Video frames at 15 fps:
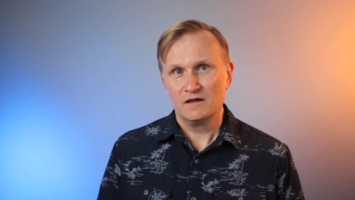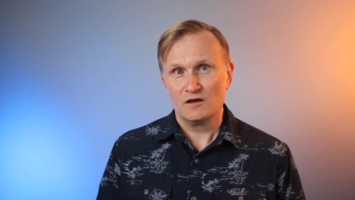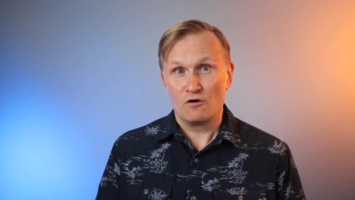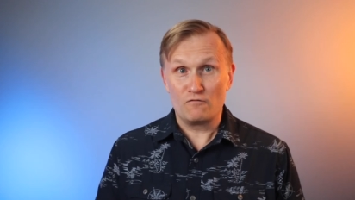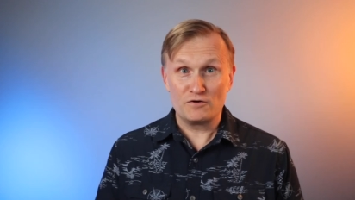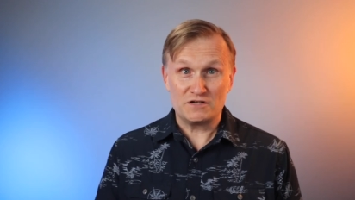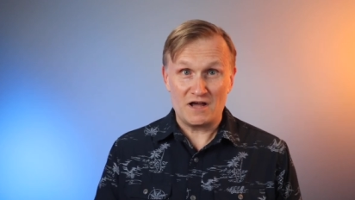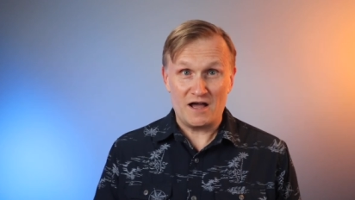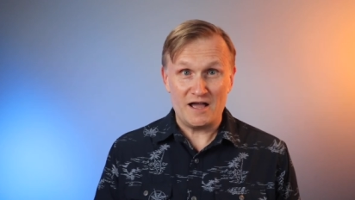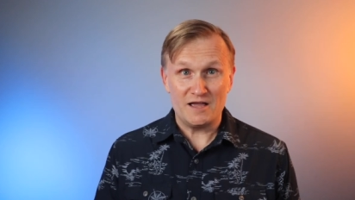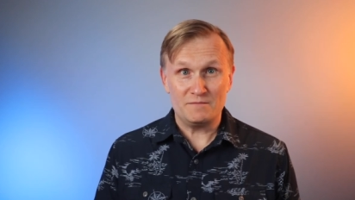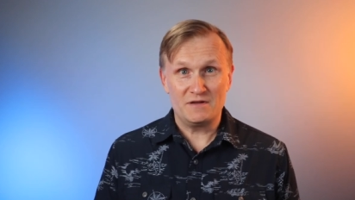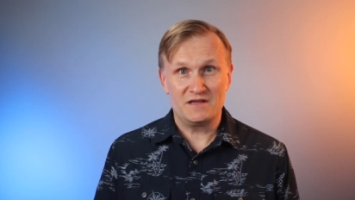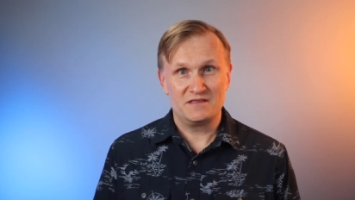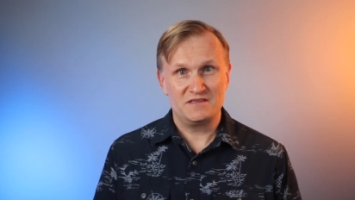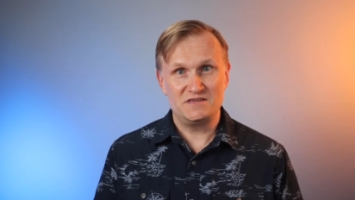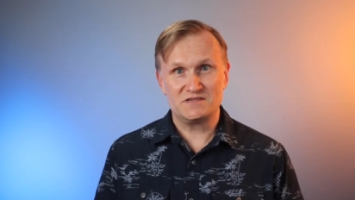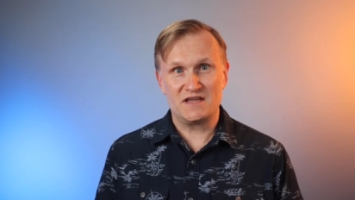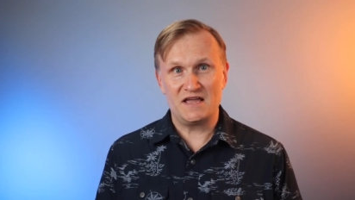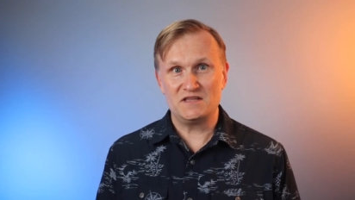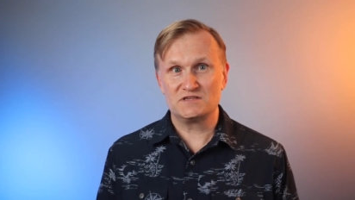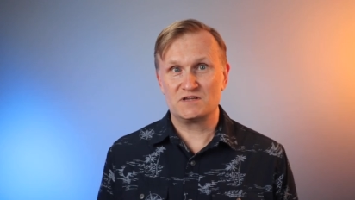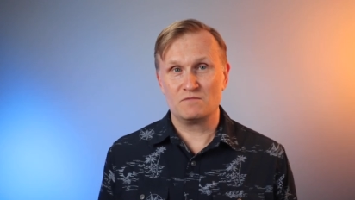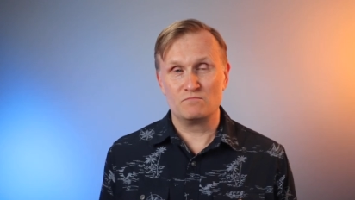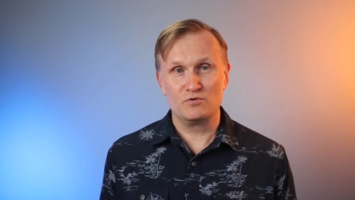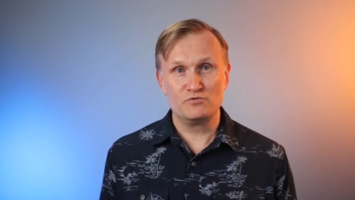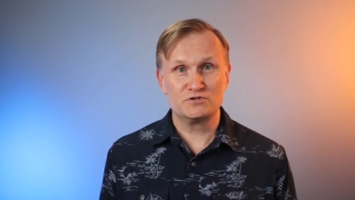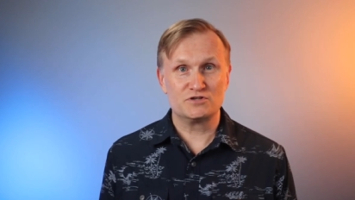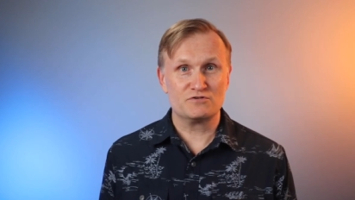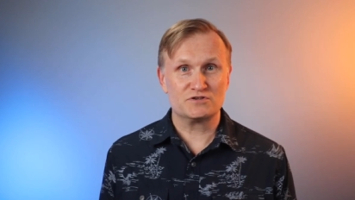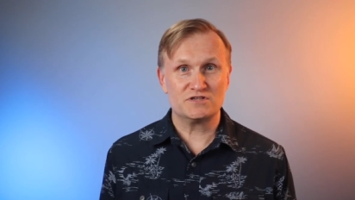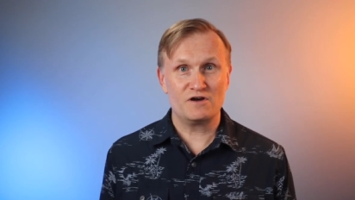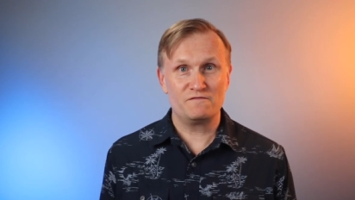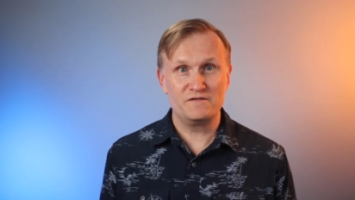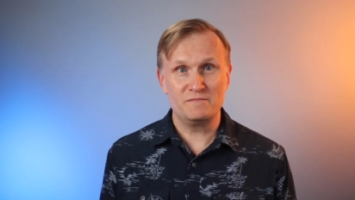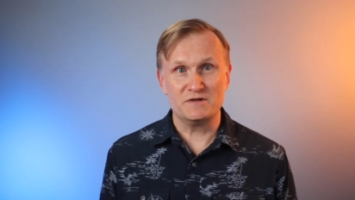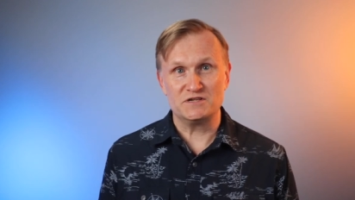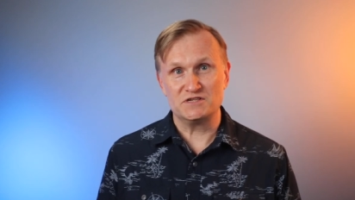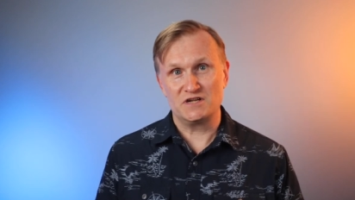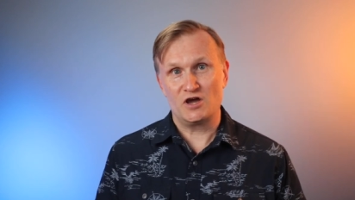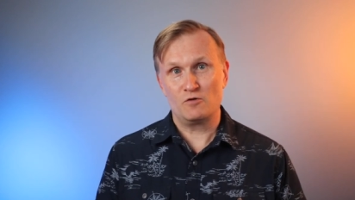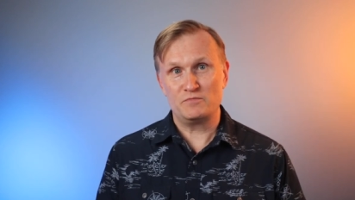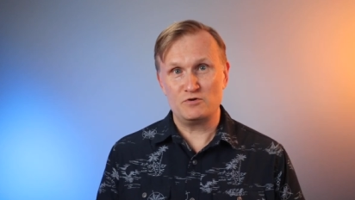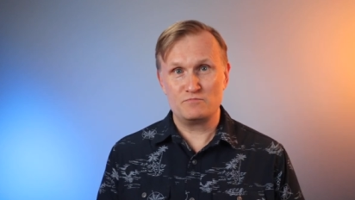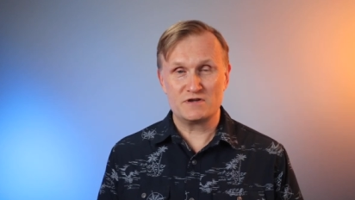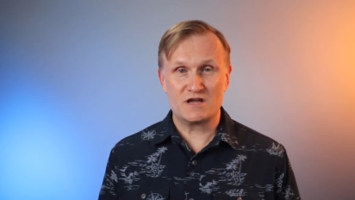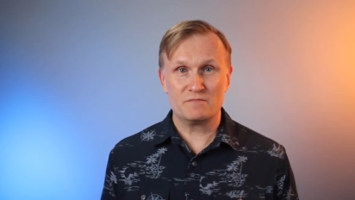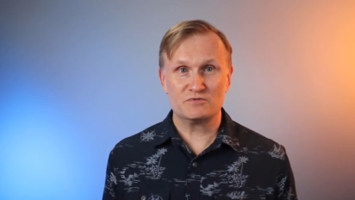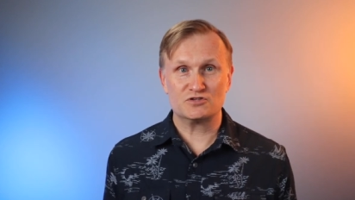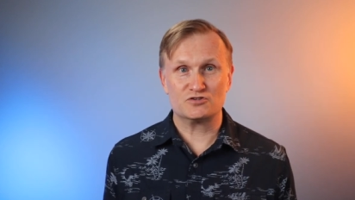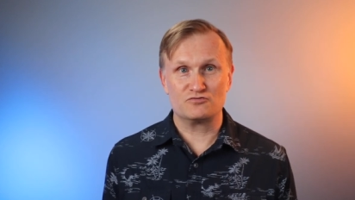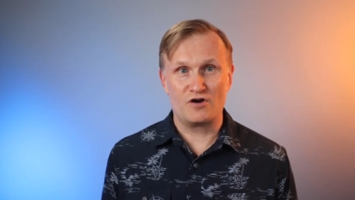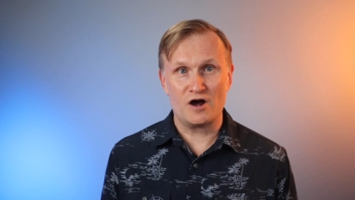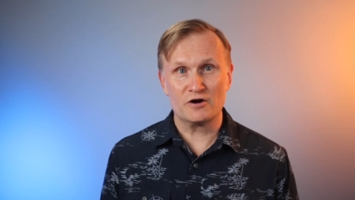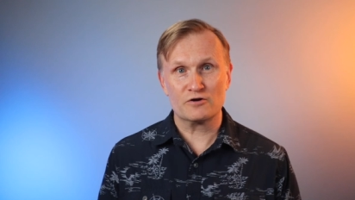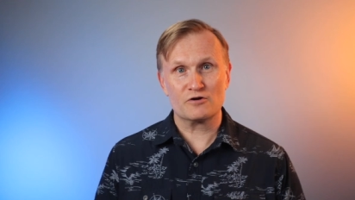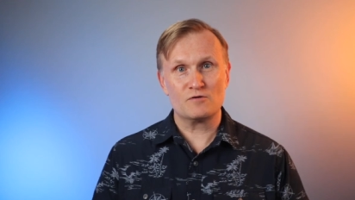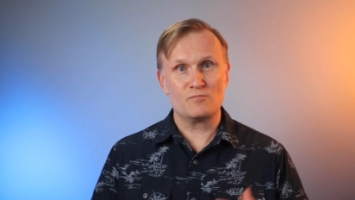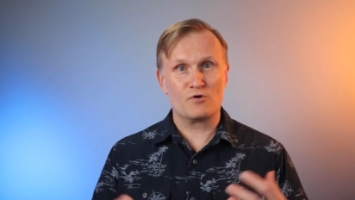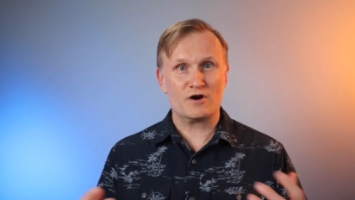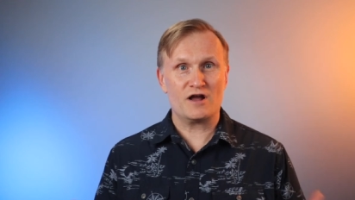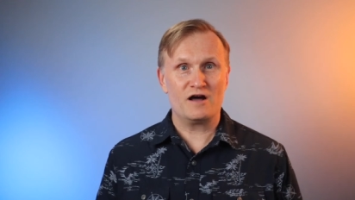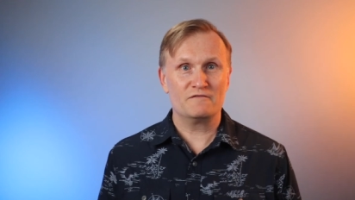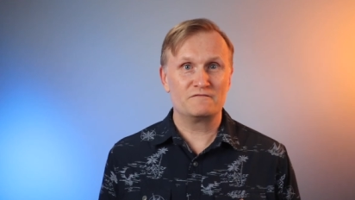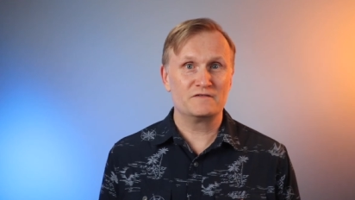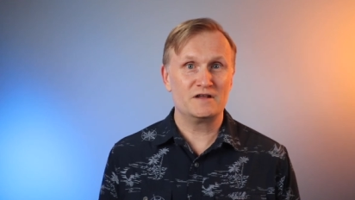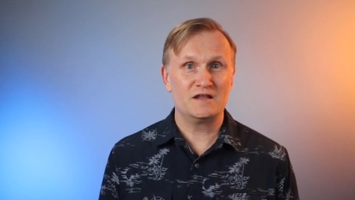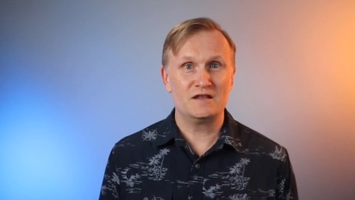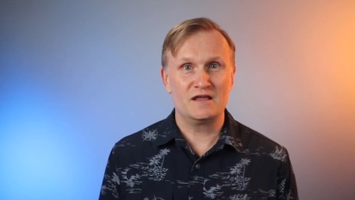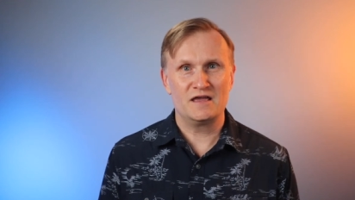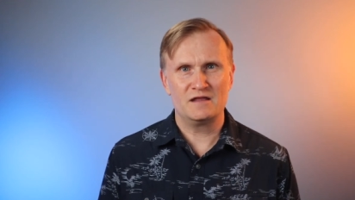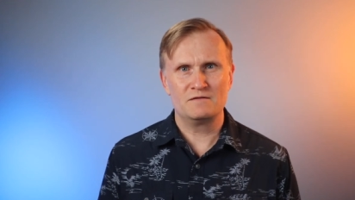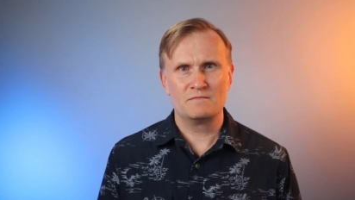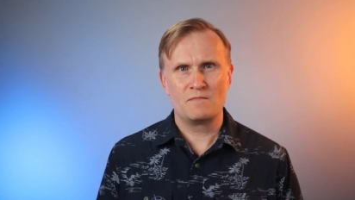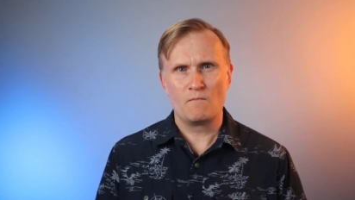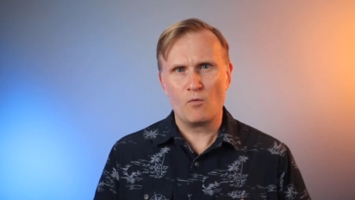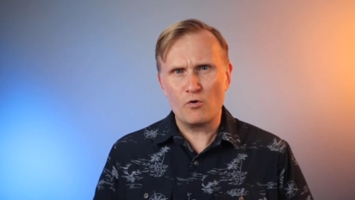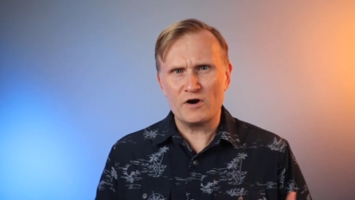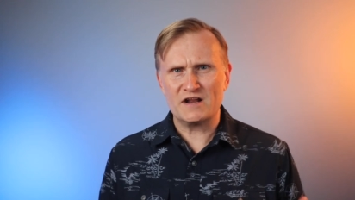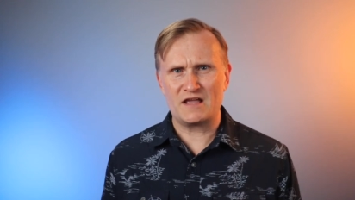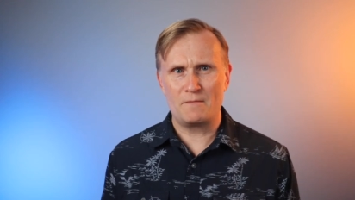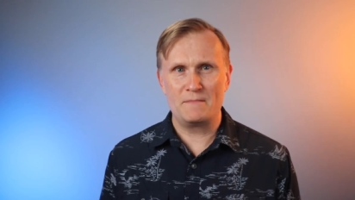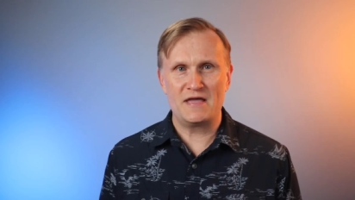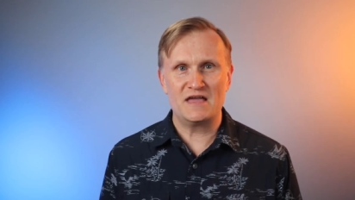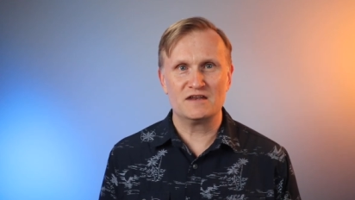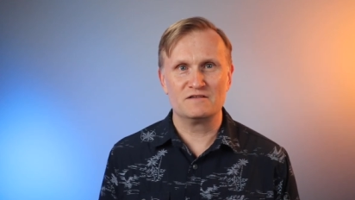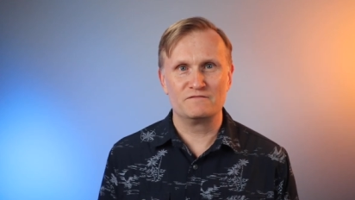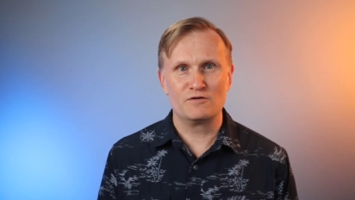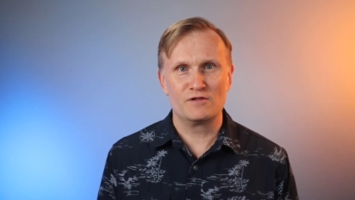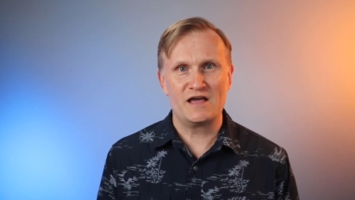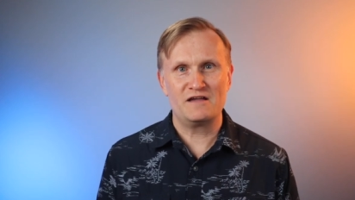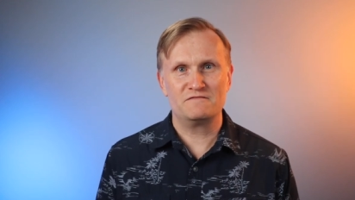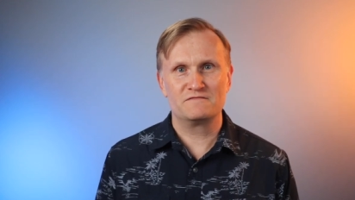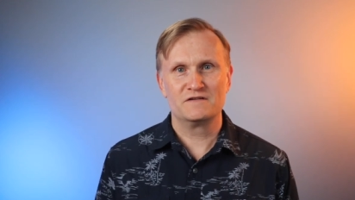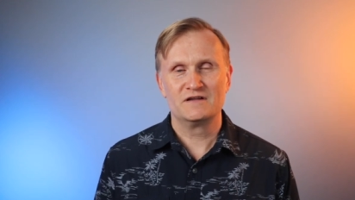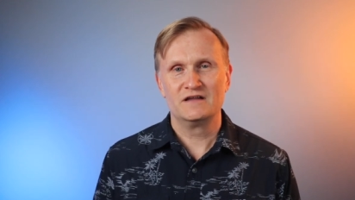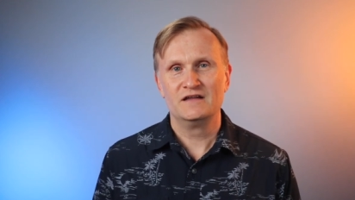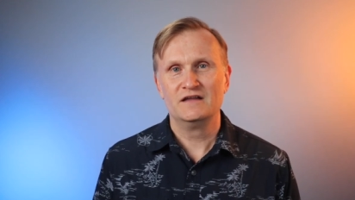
Over time, these gains can boost your self-image and help you become stronger, more confident, and more in command of your life.